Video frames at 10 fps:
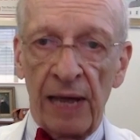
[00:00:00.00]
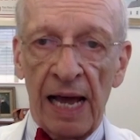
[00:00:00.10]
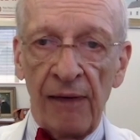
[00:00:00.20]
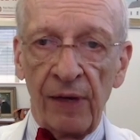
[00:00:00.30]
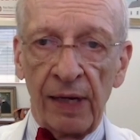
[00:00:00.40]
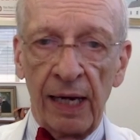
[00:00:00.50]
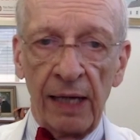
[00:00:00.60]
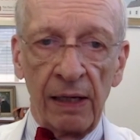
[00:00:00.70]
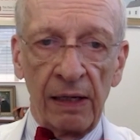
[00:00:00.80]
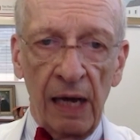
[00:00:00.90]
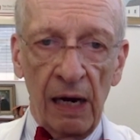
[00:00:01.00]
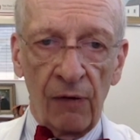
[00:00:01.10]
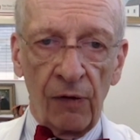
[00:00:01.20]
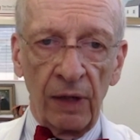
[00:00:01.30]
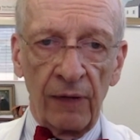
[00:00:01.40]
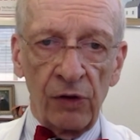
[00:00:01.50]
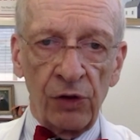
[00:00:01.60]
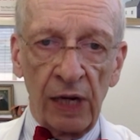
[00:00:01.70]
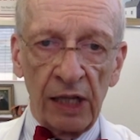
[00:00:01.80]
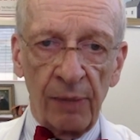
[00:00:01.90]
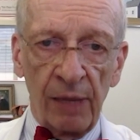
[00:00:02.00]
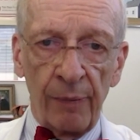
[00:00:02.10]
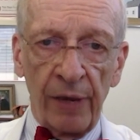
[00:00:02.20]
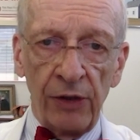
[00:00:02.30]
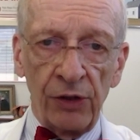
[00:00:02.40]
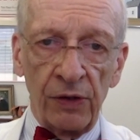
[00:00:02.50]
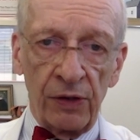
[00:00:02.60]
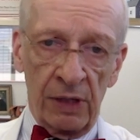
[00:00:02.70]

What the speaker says: advocate and care for liver transplant patients.